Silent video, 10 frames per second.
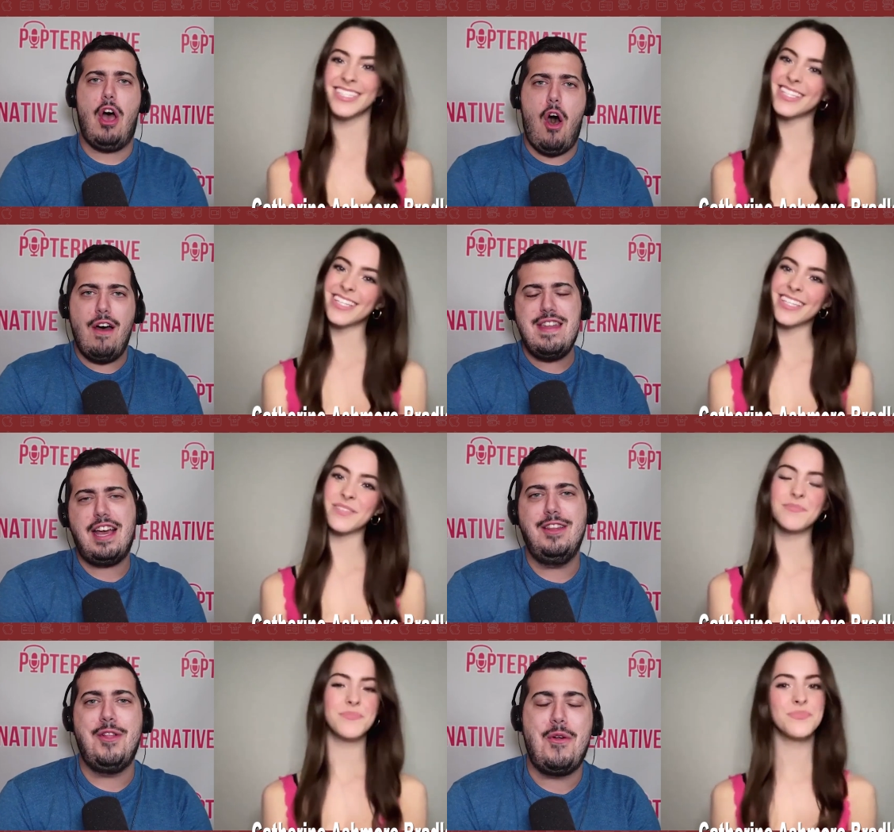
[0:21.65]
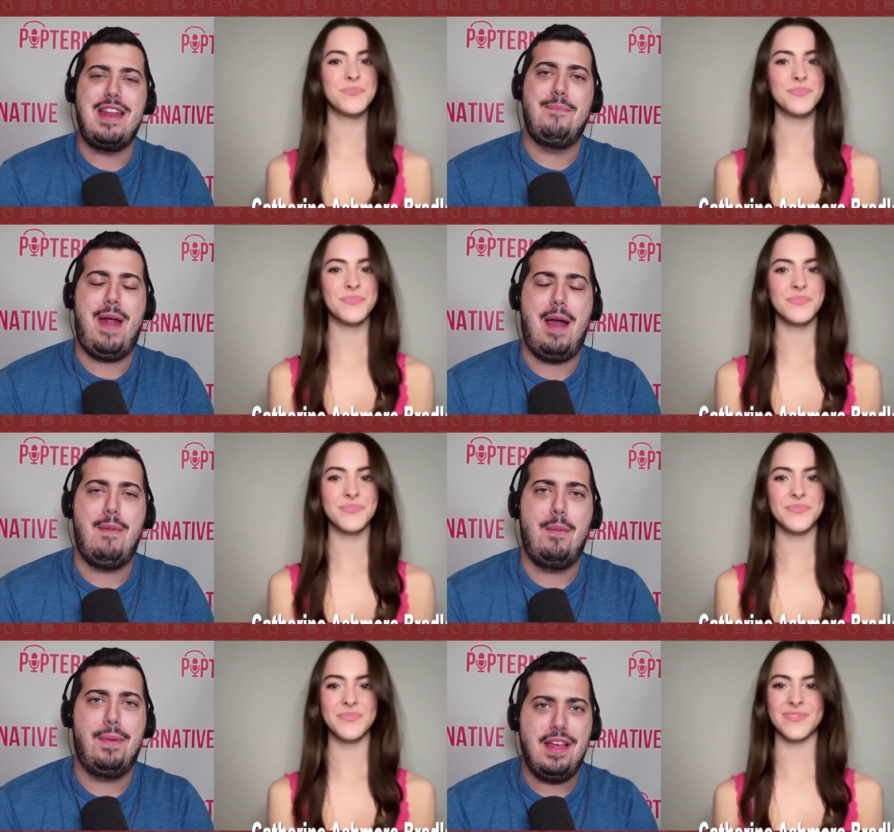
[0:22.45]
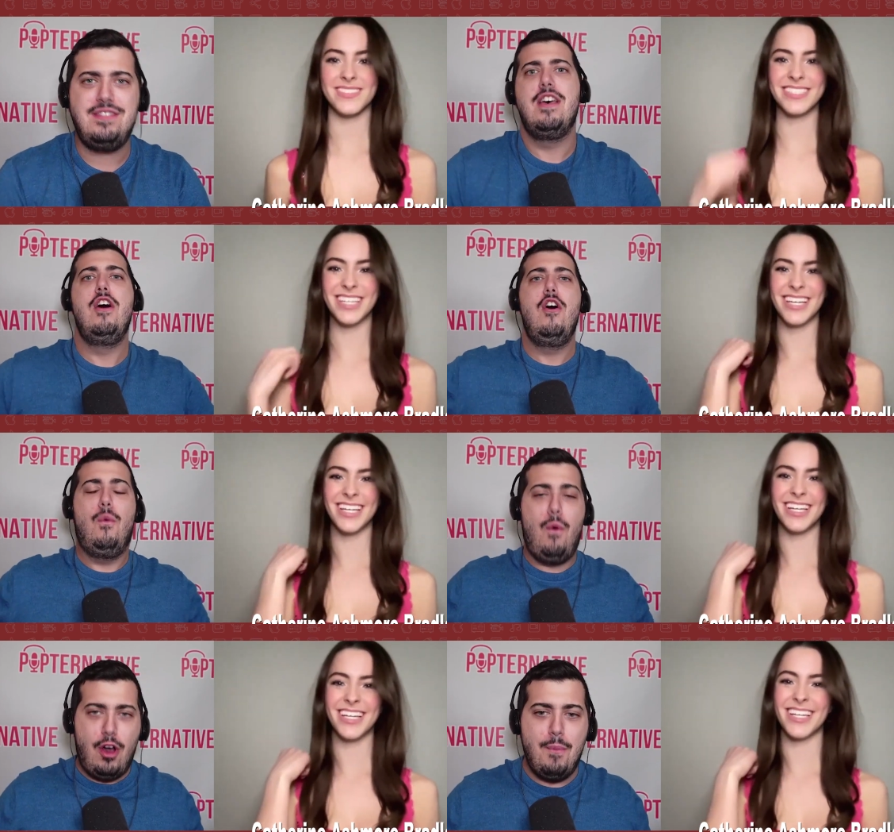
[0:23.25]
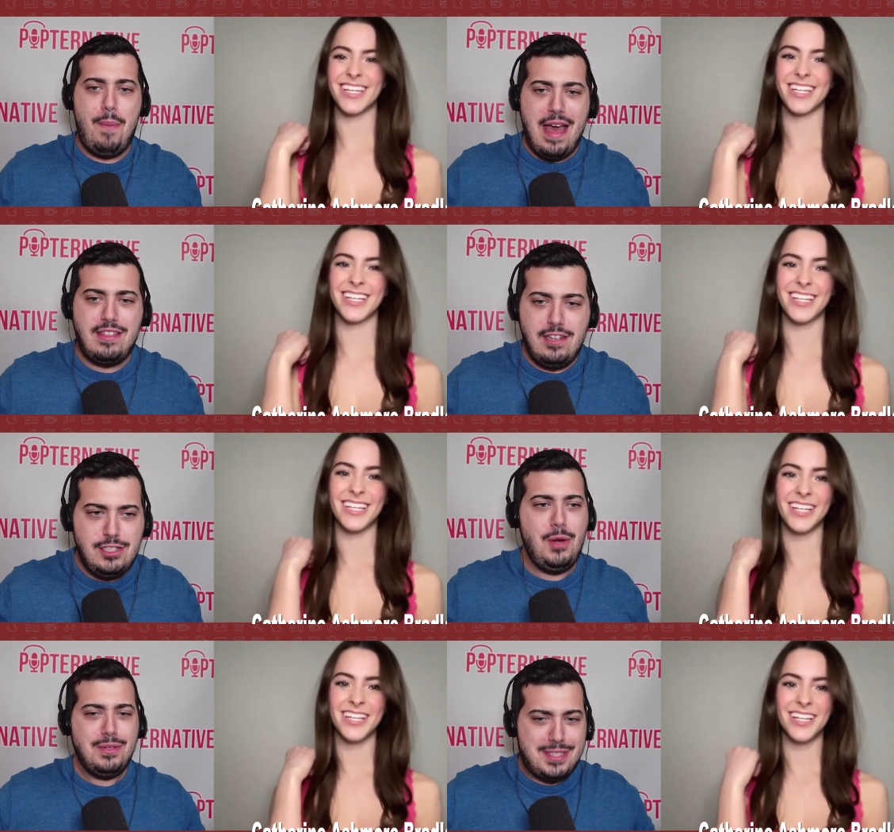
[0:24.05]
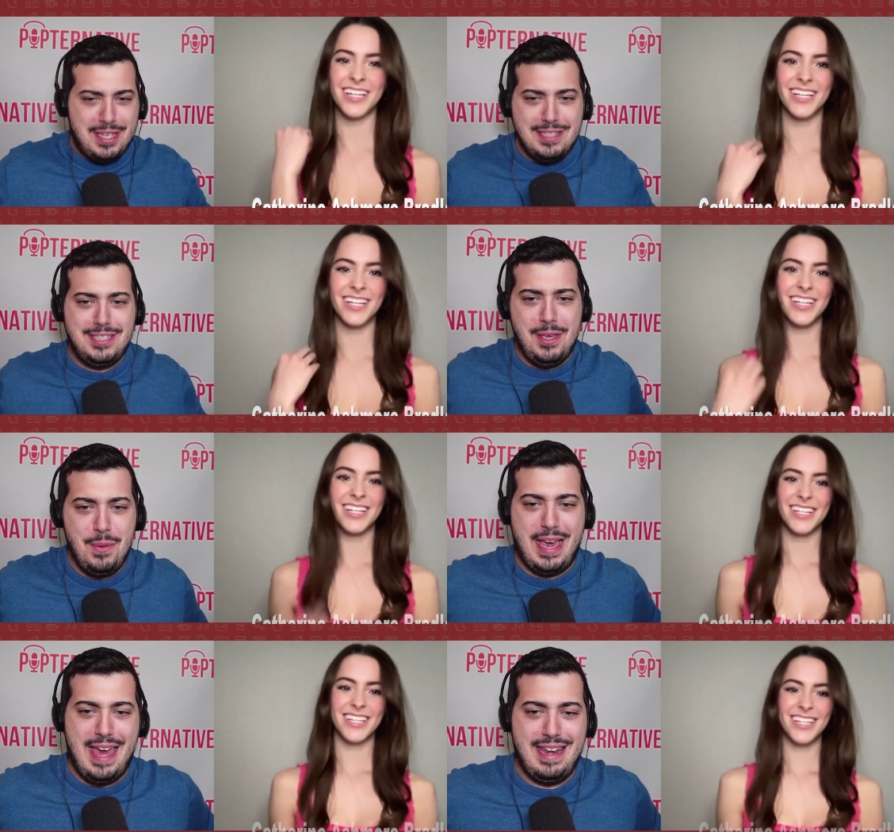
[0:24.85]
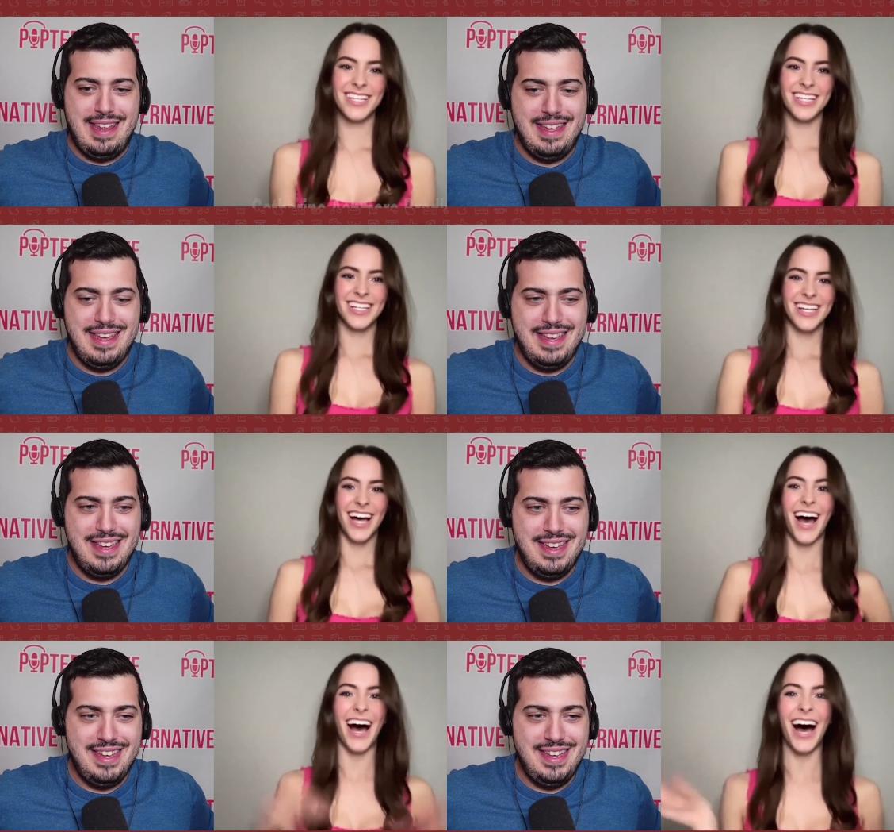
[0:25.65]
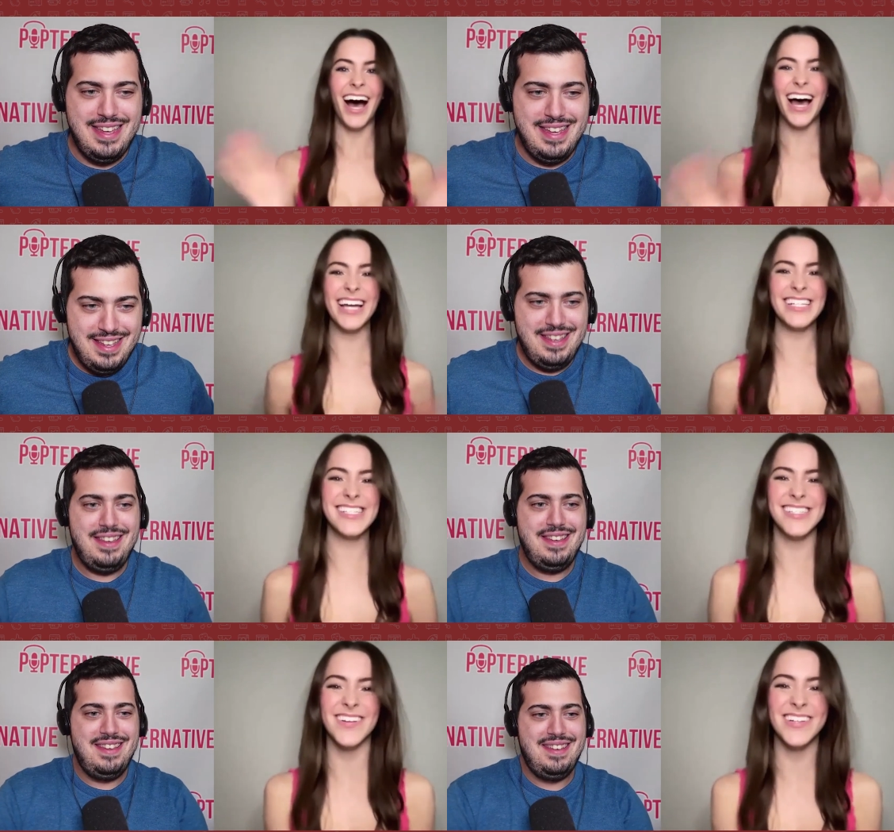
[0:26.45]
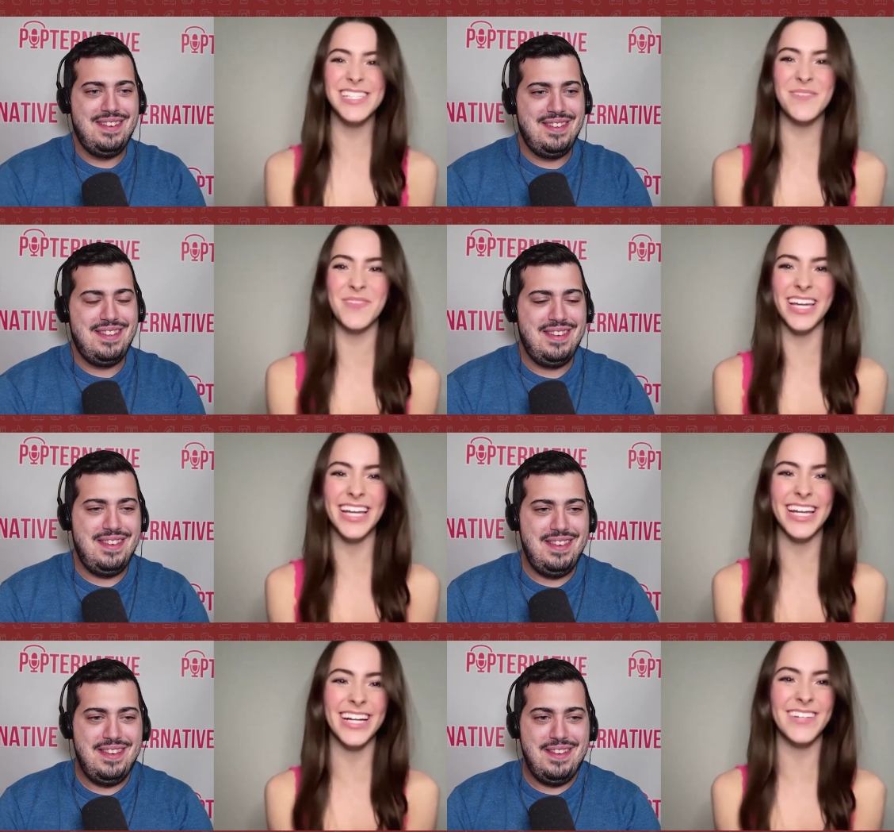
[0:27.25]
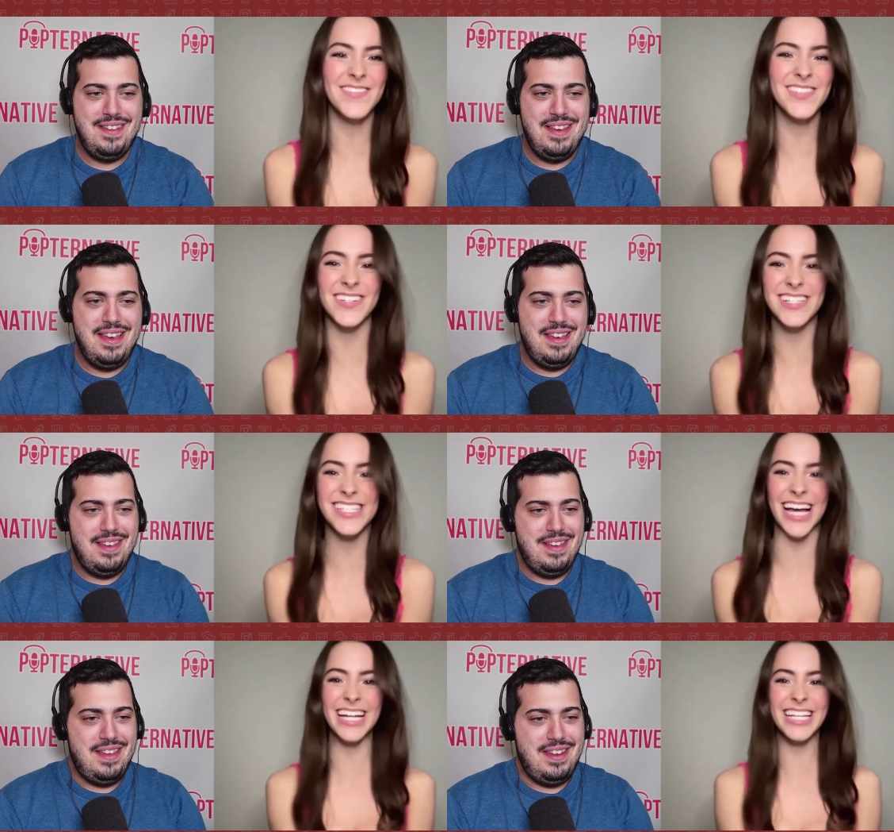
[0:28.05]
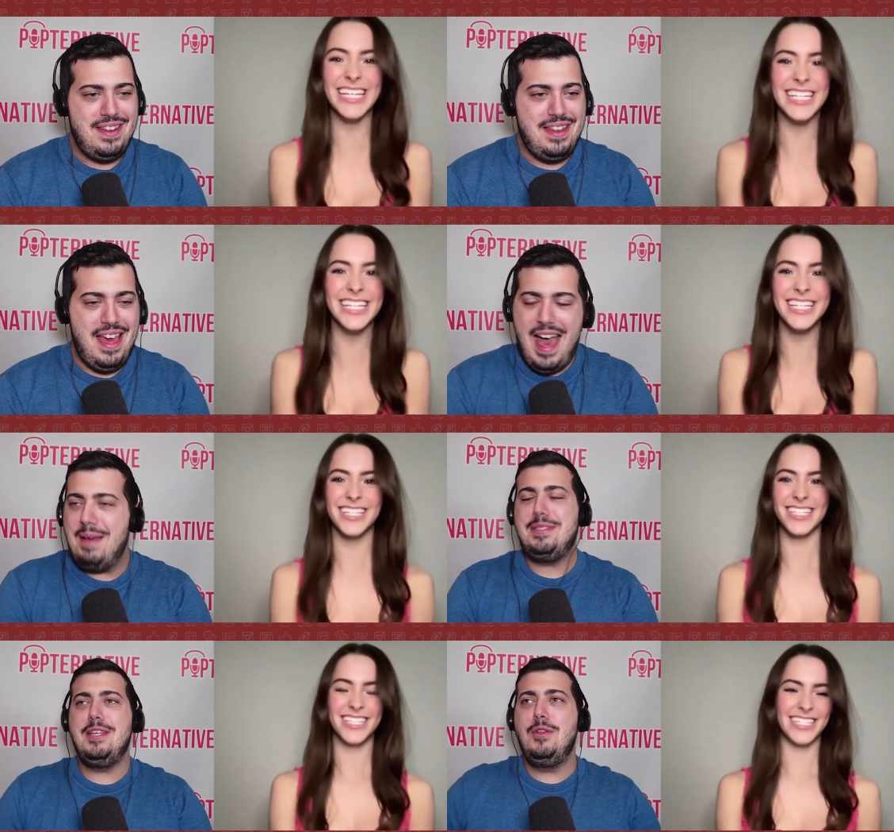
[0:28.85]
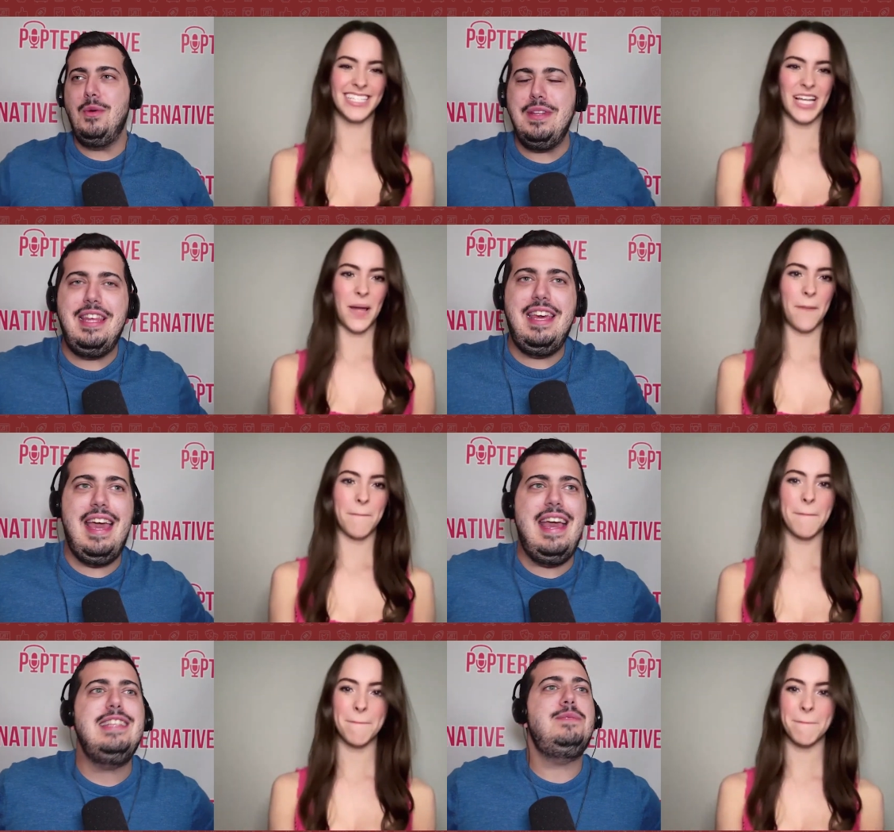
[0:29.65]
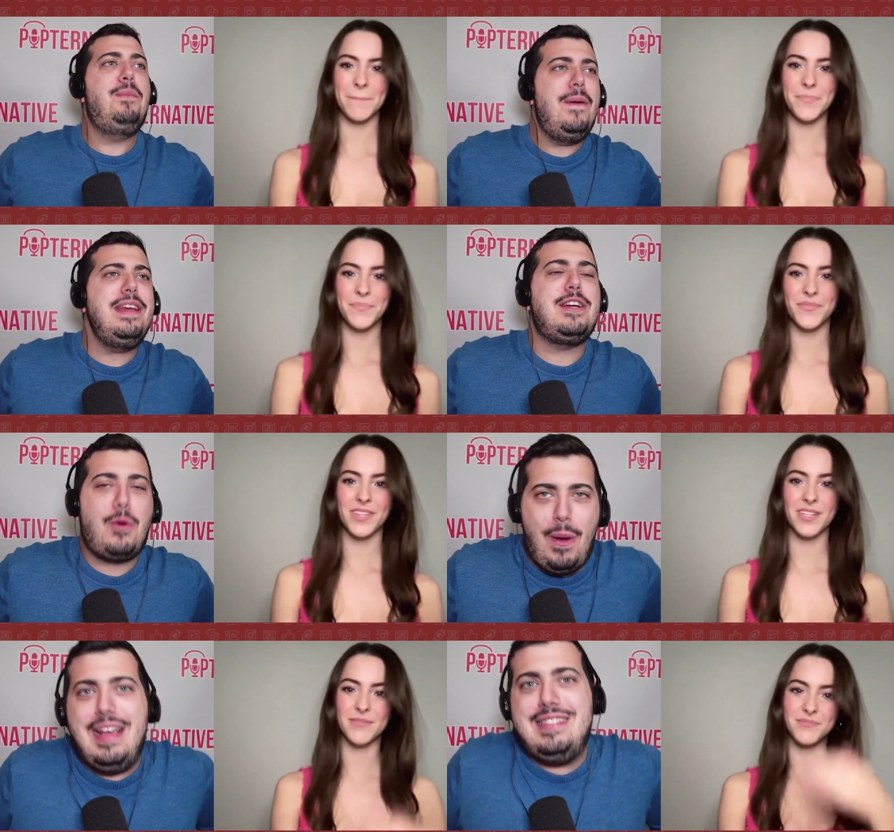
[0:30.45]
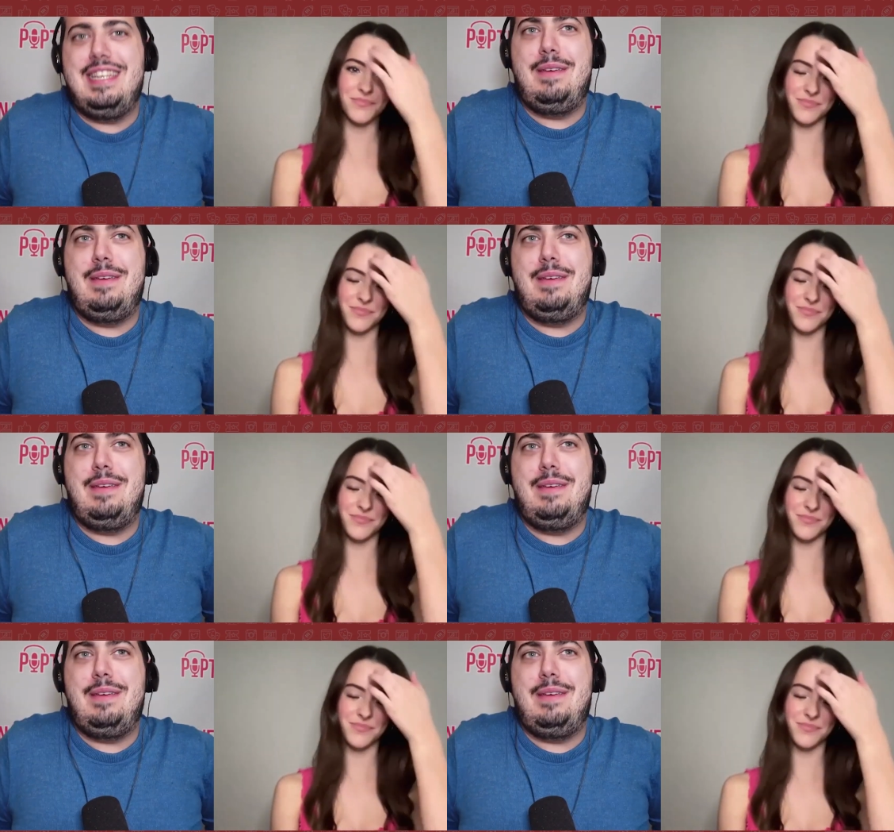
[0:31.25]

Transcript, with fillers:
Speaker 1: on Nickelodeon and Paramount Plus. Welcome back to the show. It's good to see you again.
Speaker 2: Hi, it's so good to be here. I'm so excited. Absolutely.
Speaker 1: It's pretty crazy